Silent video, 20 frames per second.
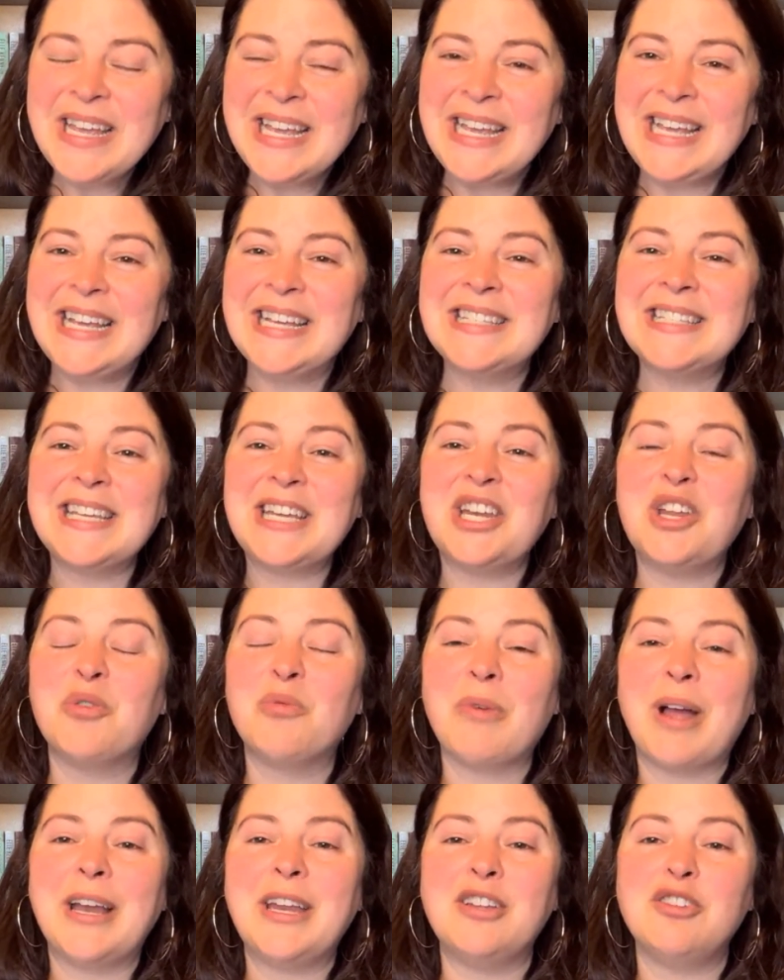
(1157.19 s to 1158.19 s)
is
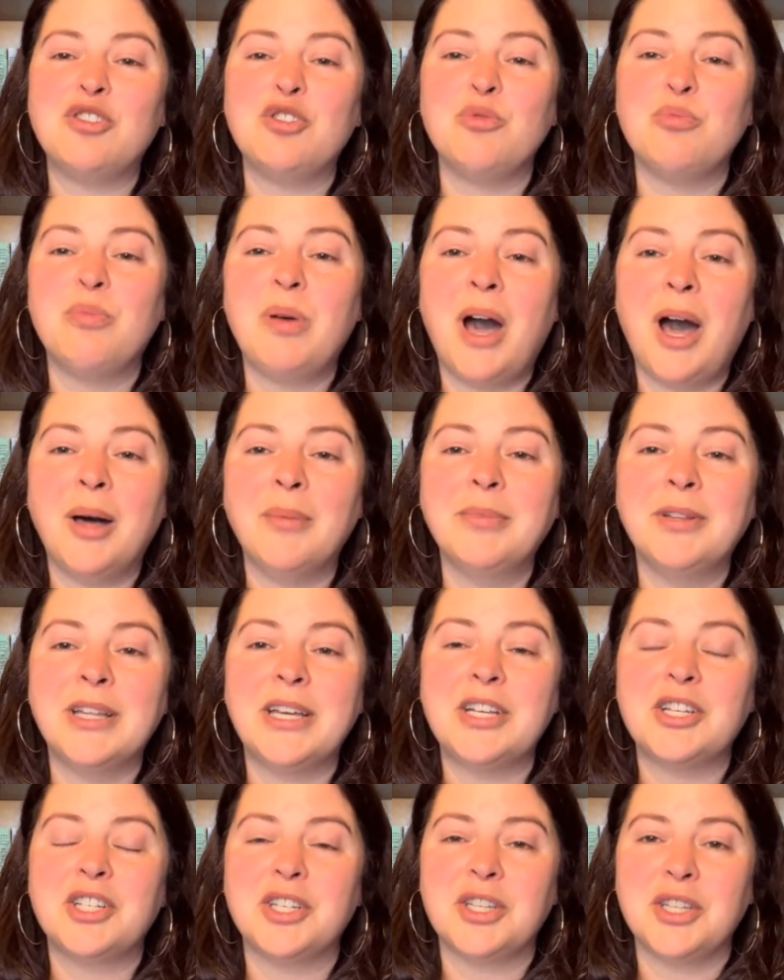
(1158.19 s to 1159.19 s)
getting ready to
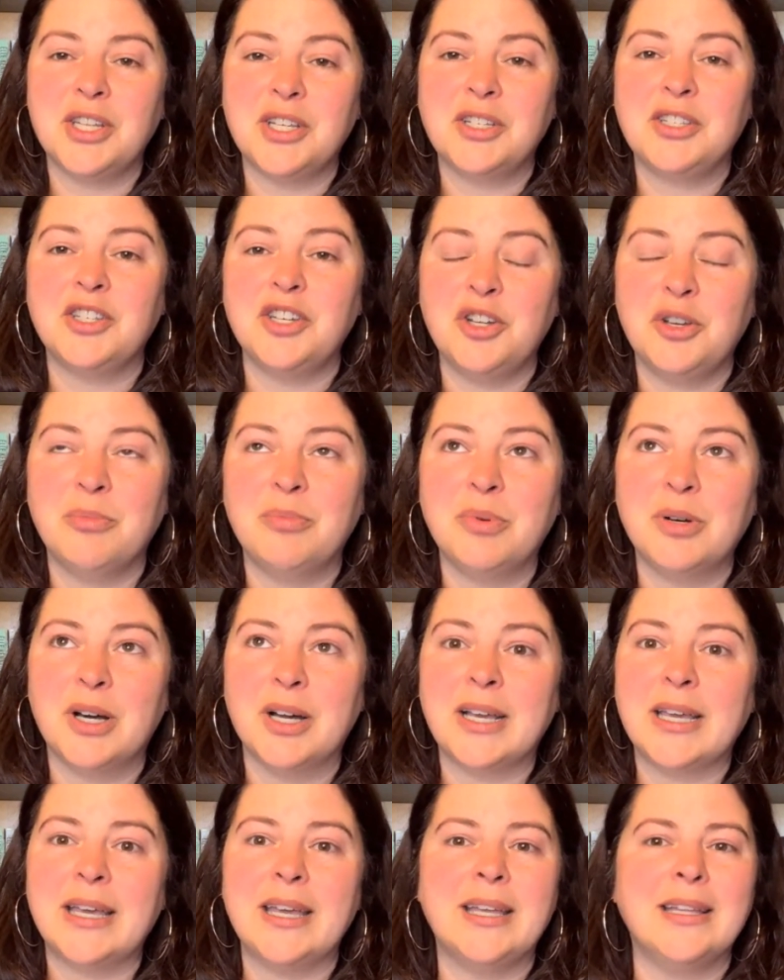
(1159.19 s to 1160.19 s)
publish this new
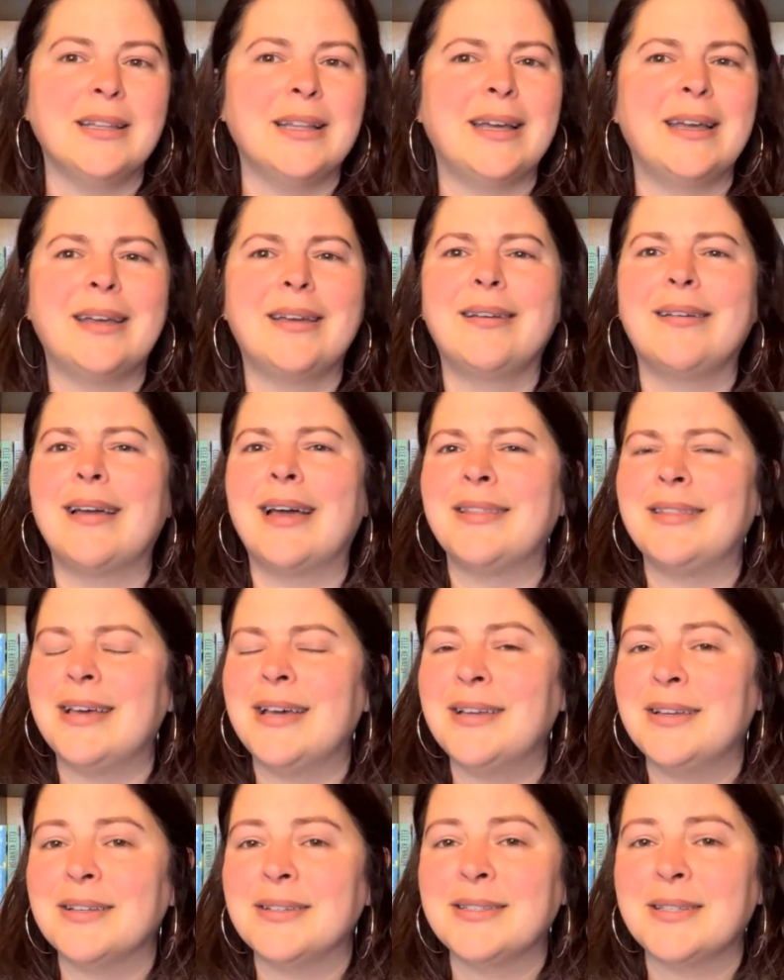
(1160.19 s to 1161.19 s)
book at the
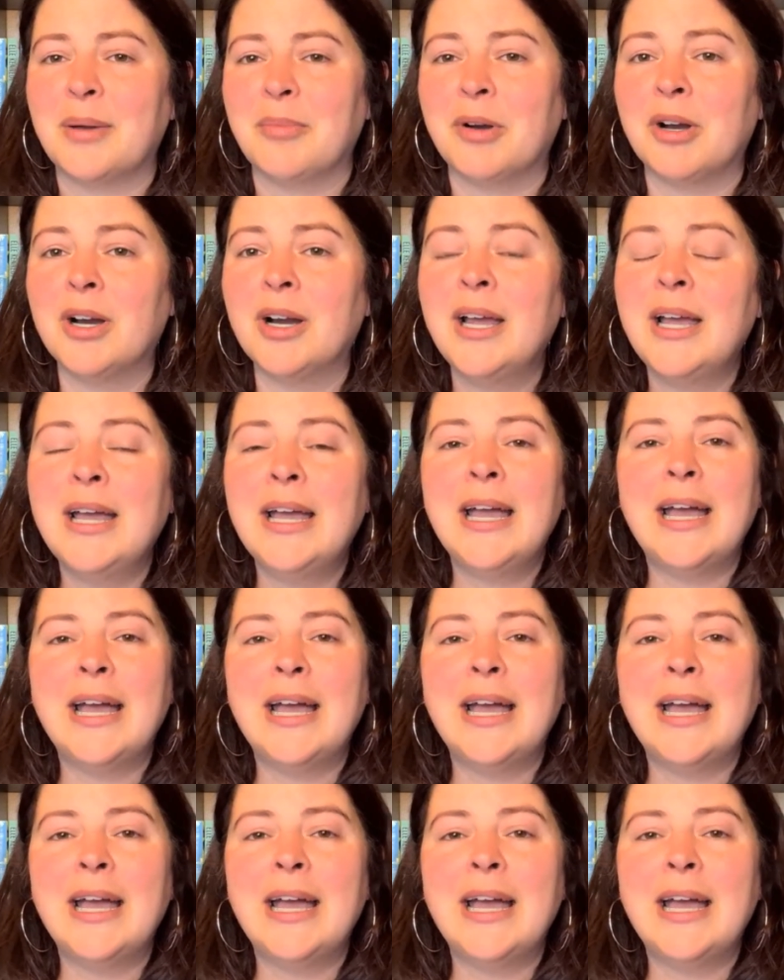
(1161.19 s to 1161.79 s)
end of summer,